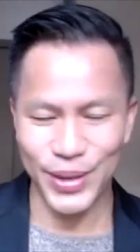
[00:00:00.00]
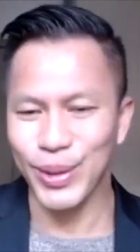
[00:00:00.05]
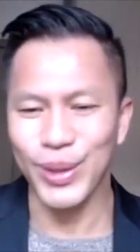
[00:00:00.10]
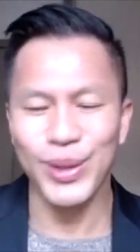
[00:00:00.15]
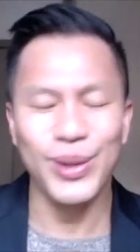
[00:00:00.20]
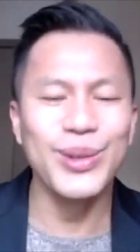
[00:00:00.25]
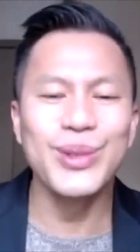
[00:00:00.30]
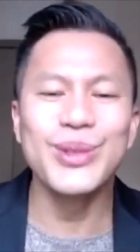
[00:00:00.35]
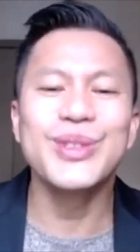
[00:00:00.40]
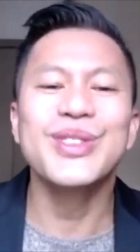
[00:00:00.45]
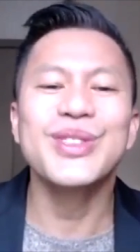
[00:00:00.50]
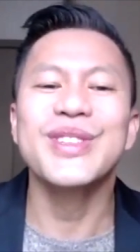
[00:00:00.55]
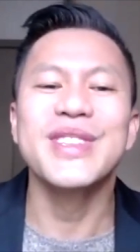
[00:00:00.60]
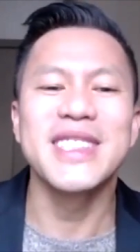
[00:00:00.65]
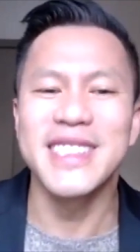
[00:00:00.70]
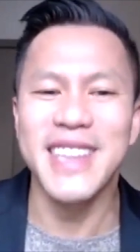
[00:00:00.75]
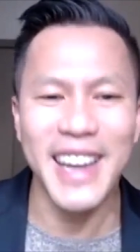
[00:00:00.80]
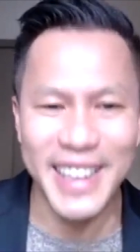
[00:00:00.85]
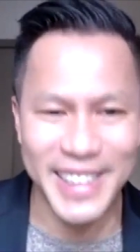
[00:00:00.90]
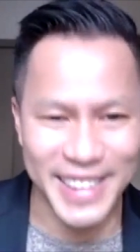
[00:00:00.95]
Well, who's to
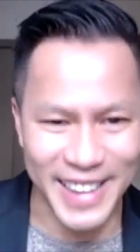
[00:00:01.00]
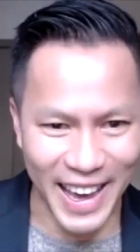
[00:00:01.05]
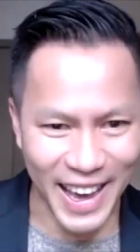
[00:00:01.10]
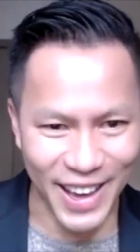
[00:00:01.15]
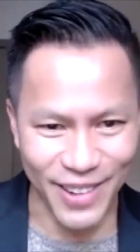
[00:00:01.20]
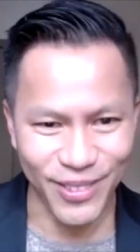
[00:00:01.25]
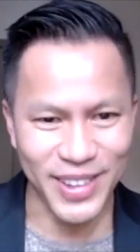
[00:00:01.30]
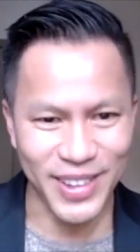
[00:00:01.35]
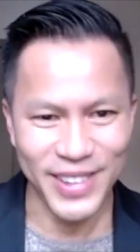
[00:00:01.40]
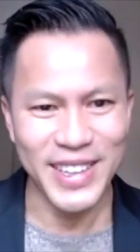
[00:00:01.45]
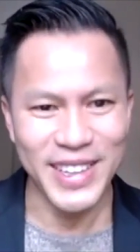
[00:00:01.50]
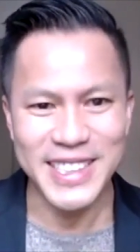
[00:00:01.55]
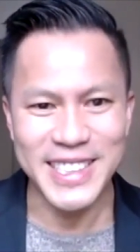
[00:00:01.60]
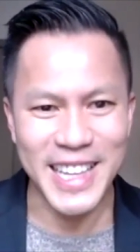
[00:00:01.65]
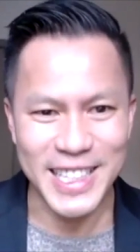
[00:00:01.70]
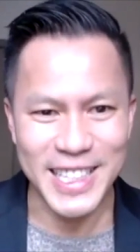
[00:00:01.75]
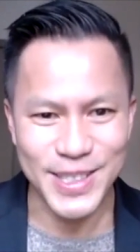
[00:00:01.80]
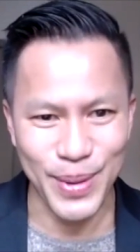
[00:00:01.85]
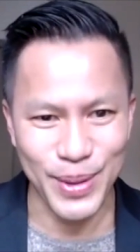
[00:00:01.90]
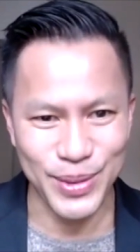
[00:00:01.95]
decide that, and what is
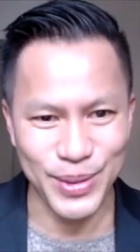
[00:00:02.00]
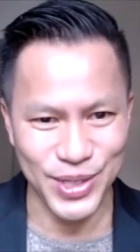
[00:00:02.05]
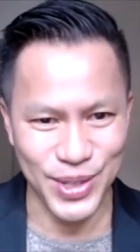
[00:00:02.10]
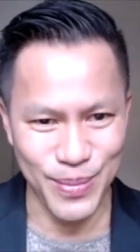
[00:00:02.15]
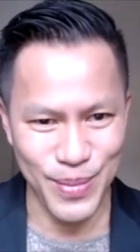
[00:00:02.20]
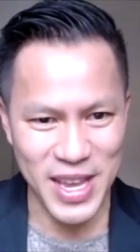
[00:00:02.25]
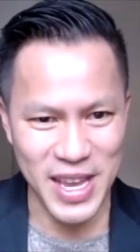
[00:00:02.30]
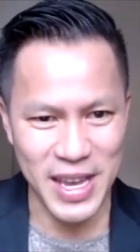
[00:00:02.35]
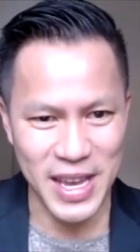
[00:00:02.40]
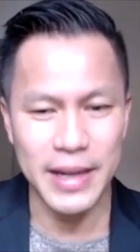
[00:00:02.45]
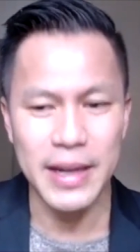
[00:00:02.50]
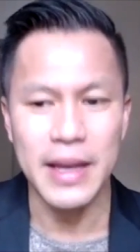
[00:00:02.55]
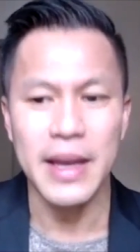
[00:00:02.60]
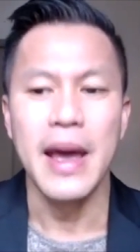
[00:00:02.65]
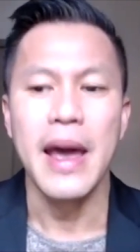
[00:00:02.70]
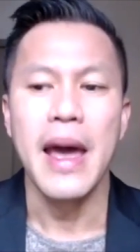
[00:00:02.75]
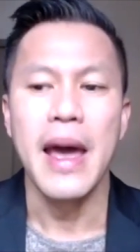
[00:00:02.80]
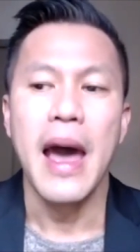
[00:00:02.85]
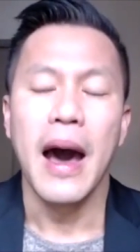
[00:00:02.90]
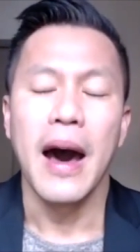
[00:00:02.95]
that supposed to mean?
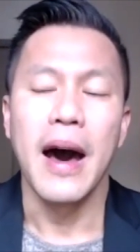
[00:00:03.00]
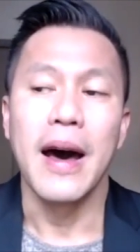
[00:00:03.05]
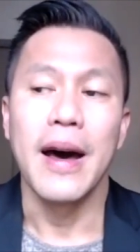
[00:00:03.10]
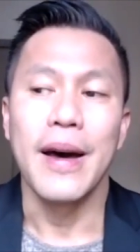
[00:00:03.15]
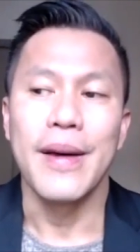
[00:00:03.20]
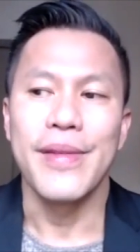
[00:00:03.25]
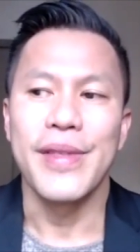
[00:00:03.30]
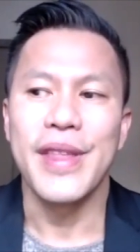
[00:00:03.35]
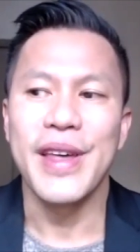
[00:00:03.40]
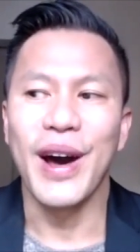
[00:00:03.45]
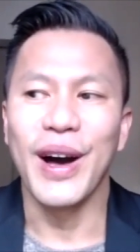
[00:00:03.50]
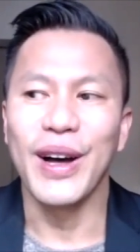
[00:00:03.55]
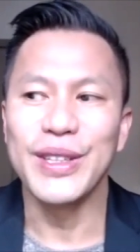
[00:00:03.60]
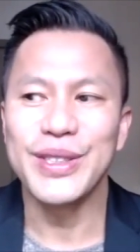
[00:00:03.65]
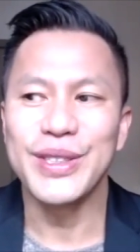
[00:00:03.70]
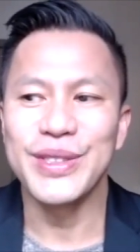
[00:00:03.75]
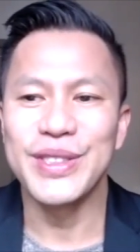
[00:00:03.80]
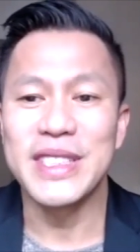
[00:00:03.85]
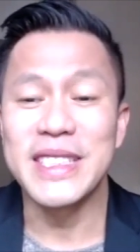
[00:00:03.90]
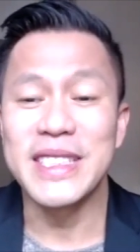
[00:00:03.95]
They
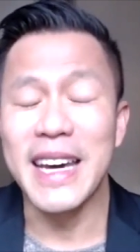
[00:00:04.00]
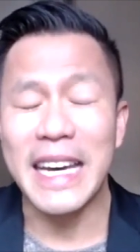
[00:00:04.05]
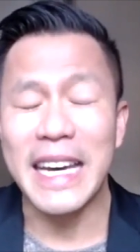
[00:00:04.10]
also did not